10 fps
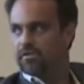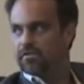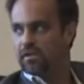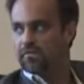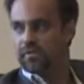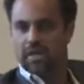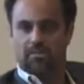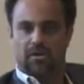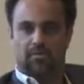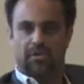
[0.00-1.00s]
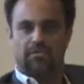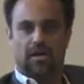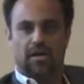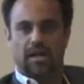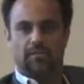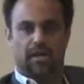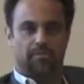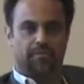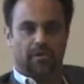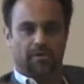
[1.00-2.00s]
Jennifer can hear me talk.
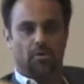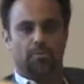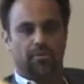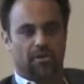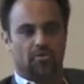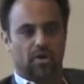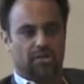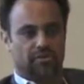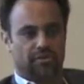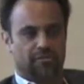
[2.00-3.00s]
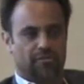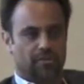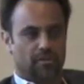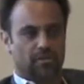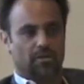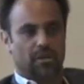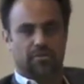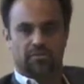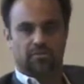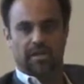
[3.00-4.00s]
I'm very open to questions.
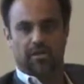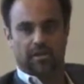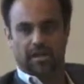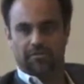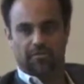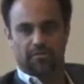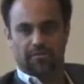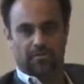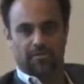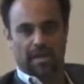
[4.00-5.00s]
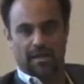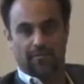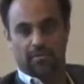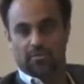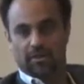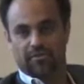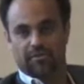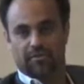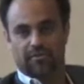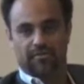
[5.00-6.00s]
Doesn't mean I'll answer any of the questions,